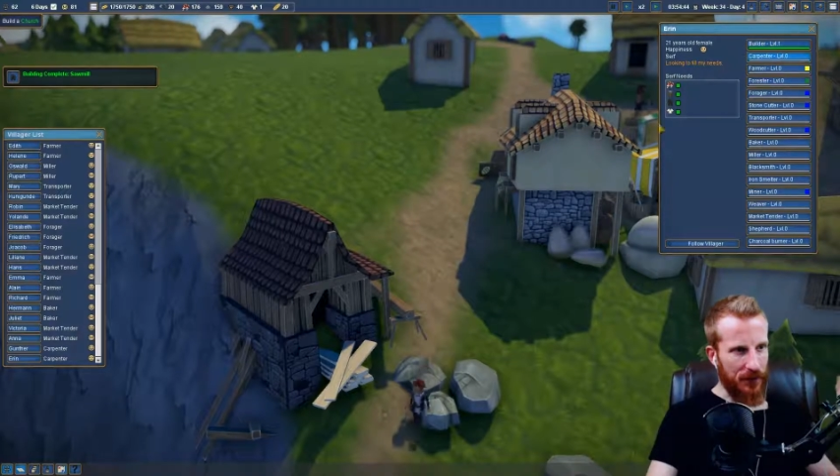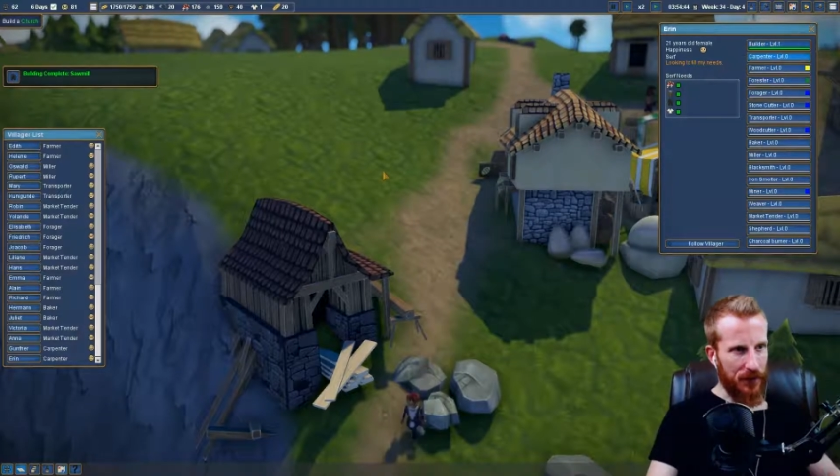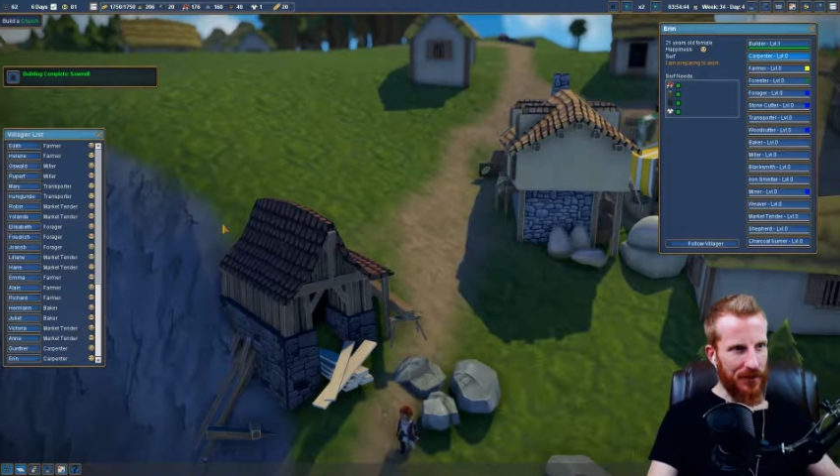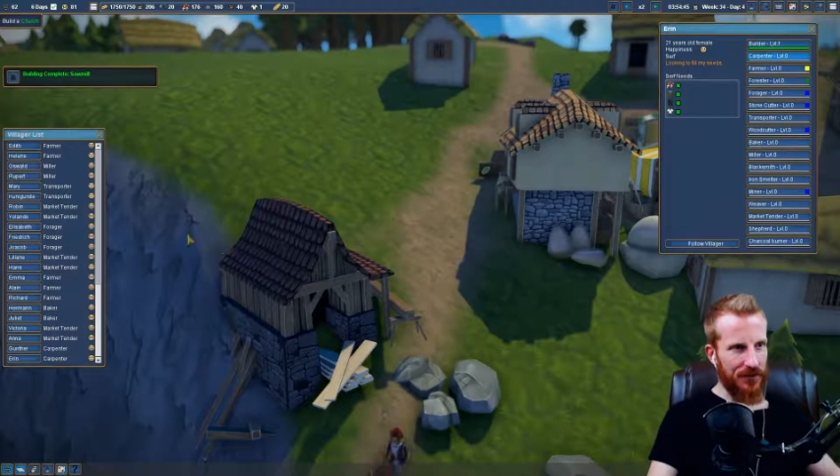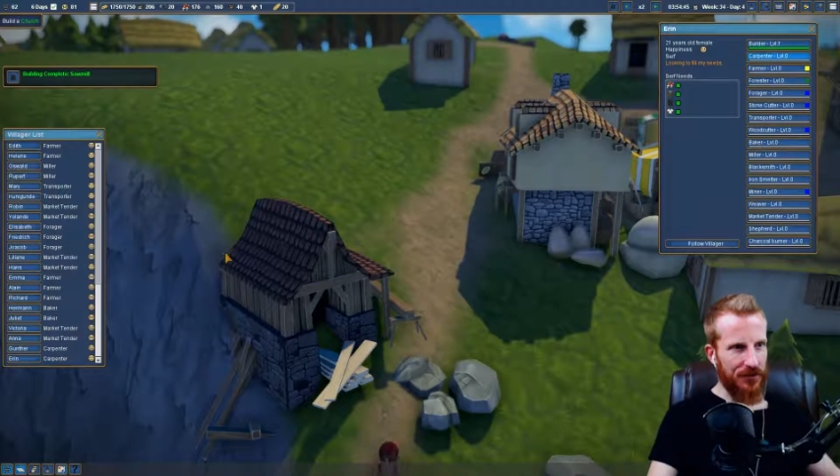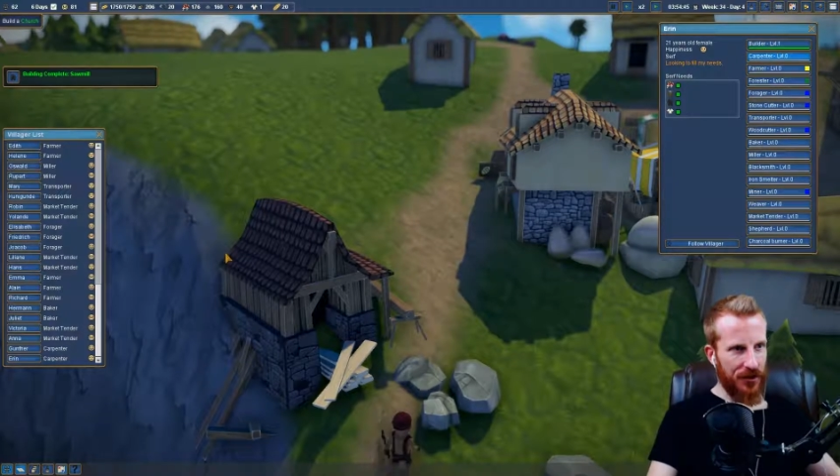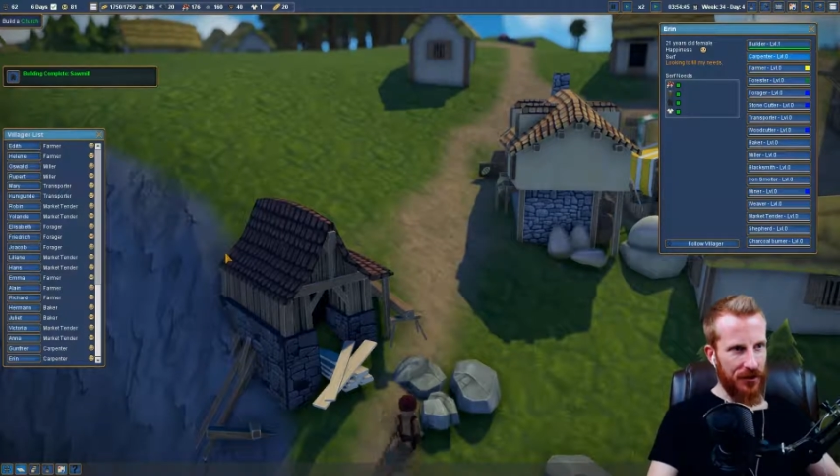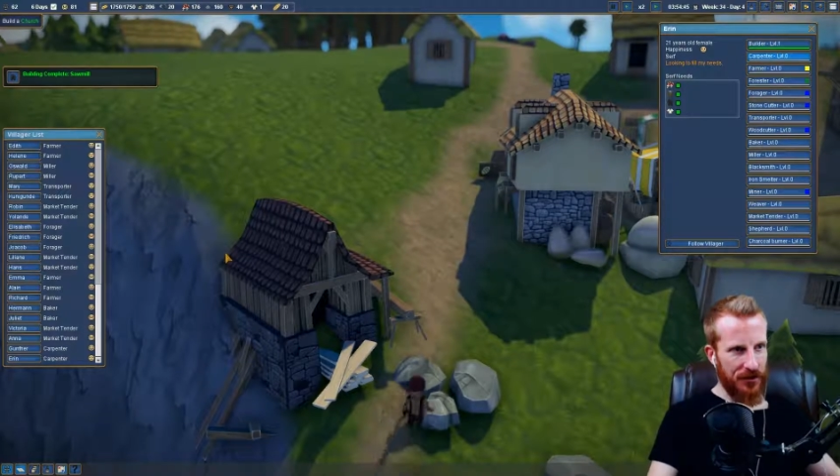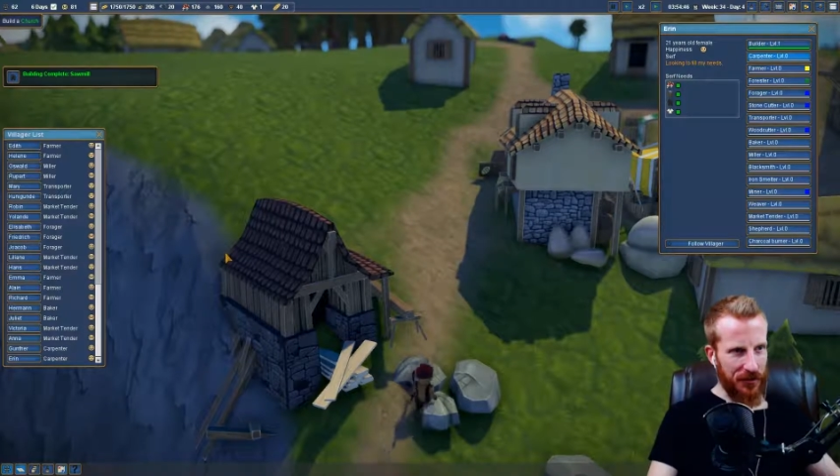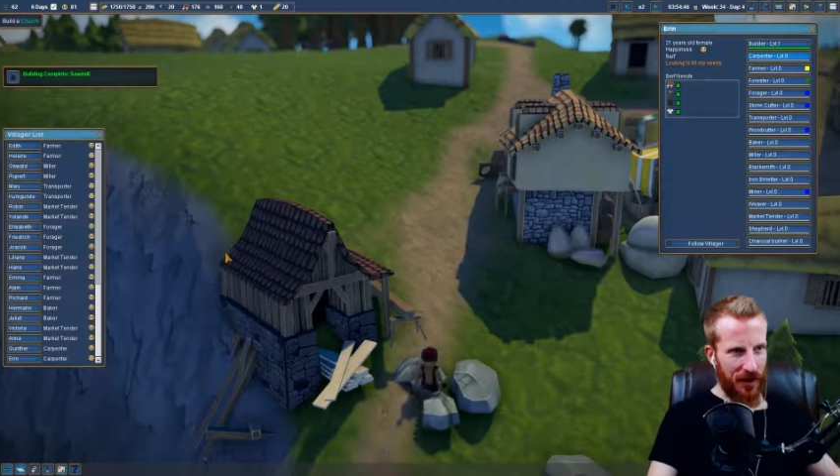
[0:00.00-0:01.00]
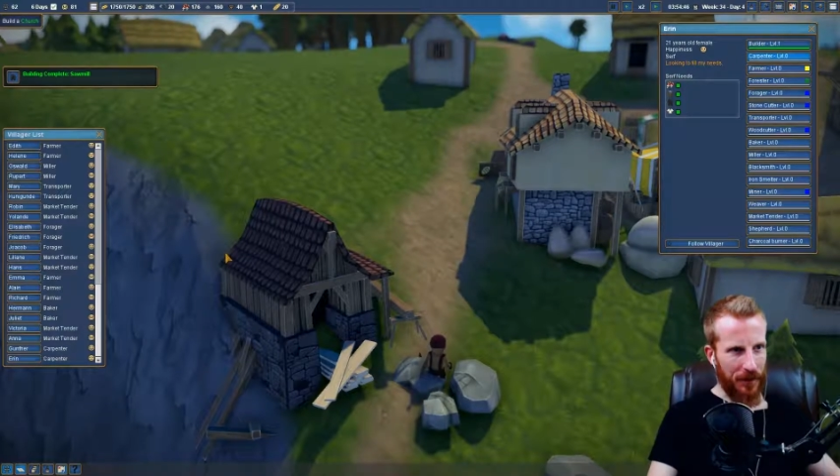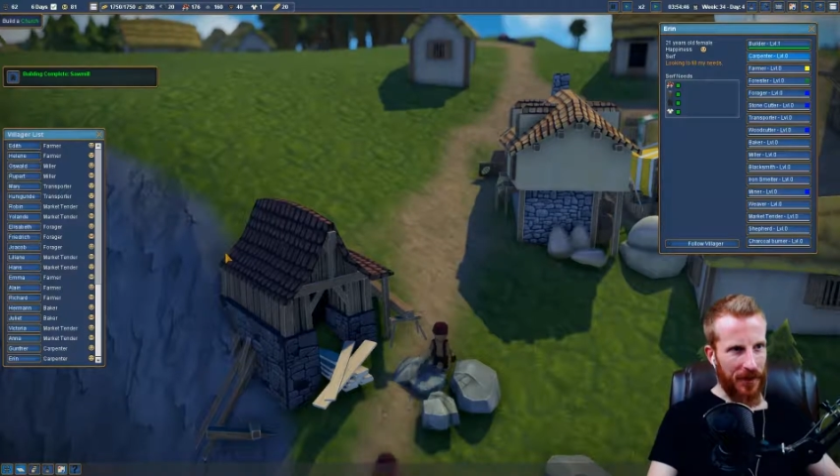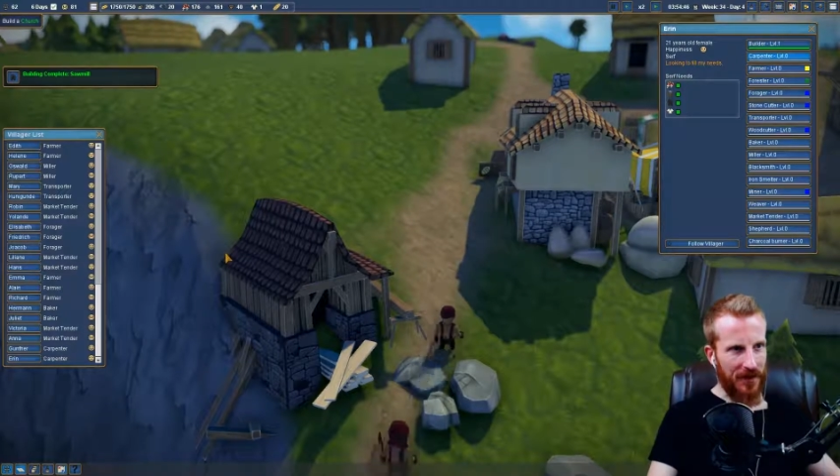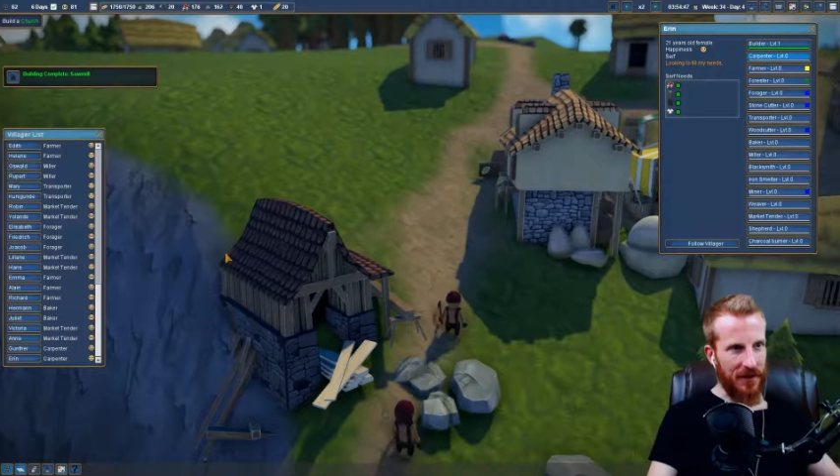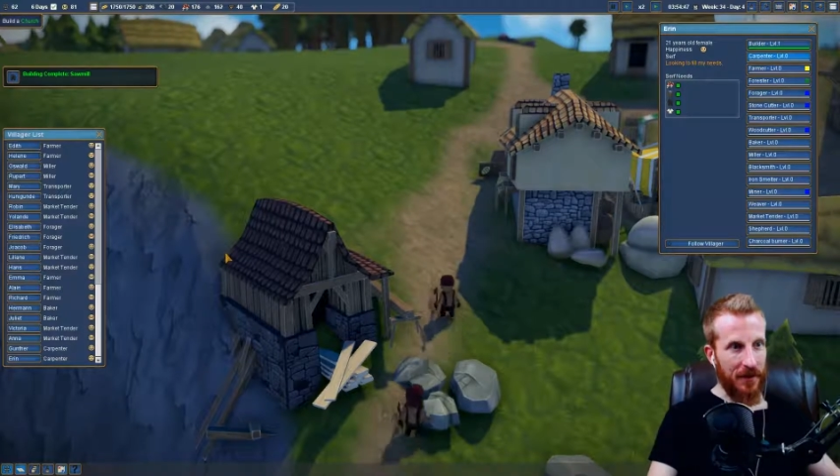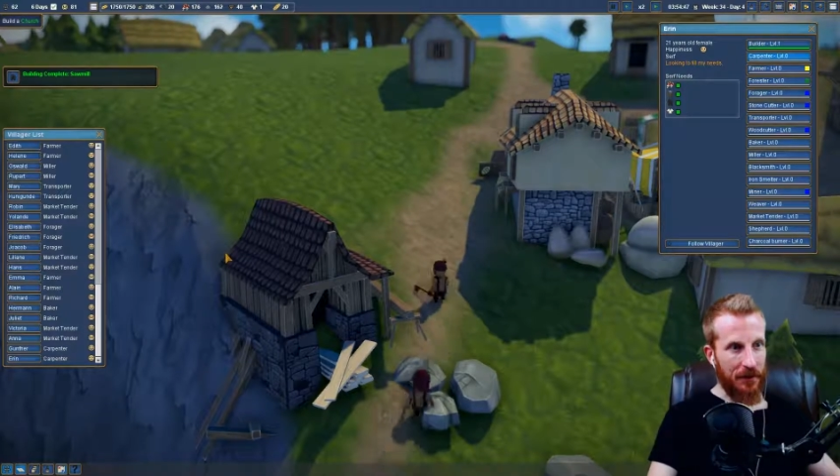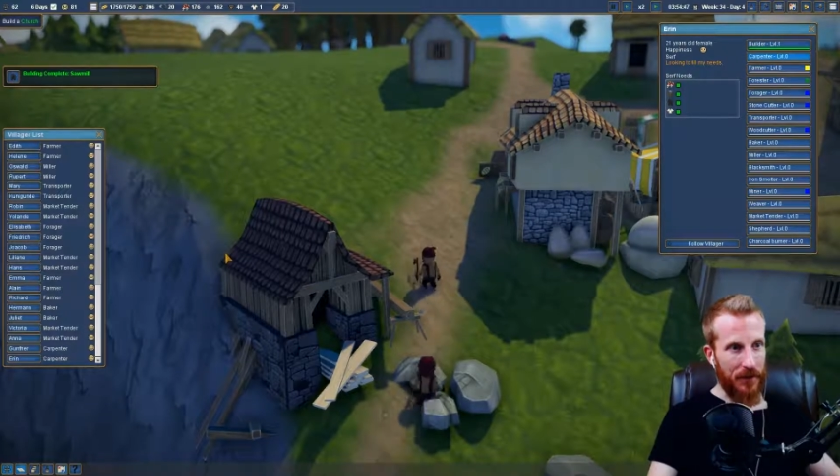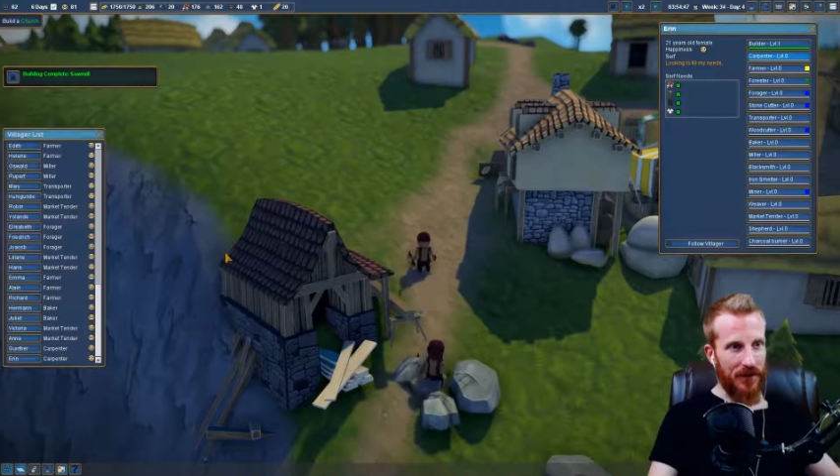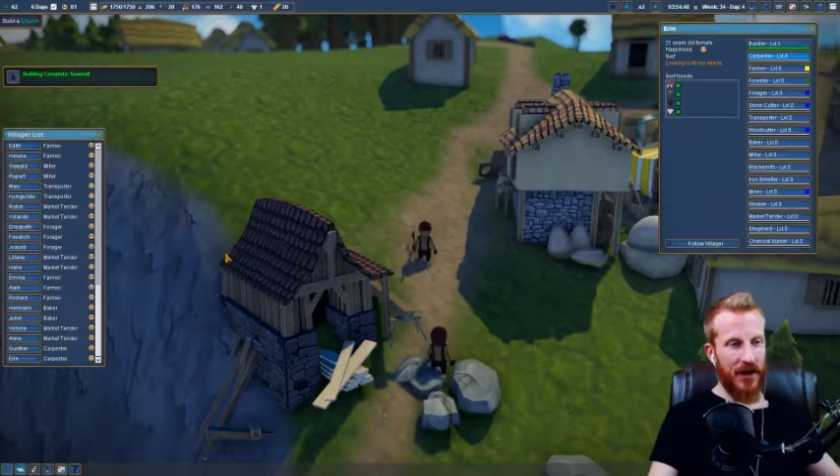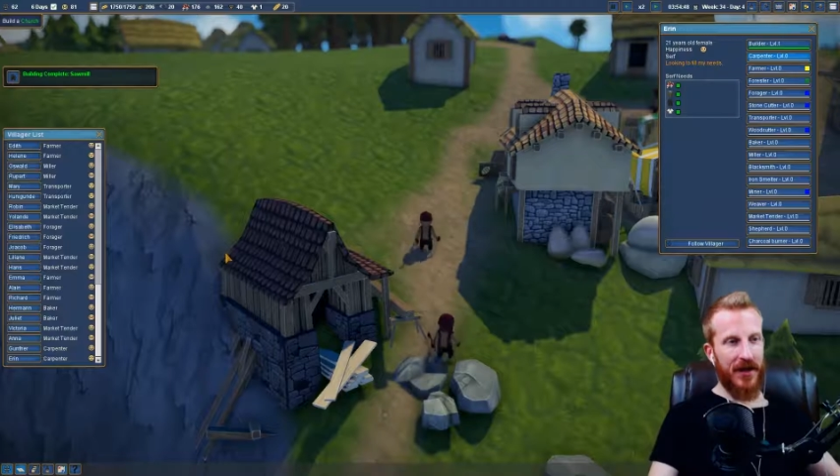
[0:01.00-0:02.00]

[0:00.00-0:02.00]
we're really starting to stockpile lumber,